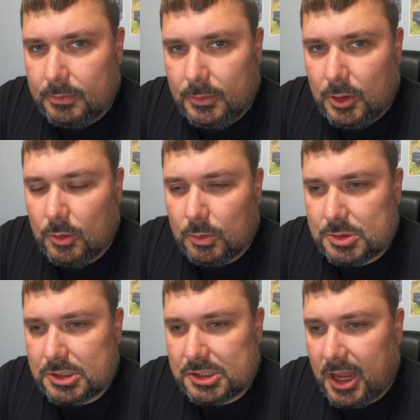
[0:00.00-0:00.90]
knew it
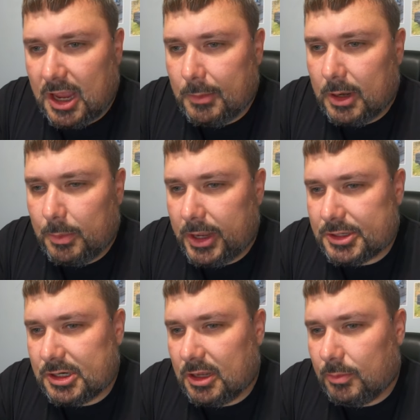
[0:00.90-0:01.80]
was a scam, and I
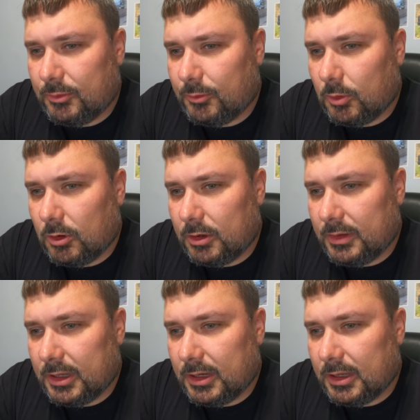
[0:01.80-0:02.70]
passed it up before, and
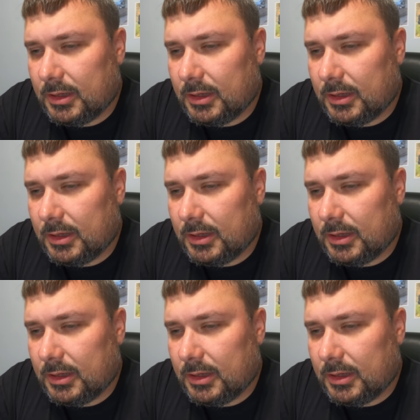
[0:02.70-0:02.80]
then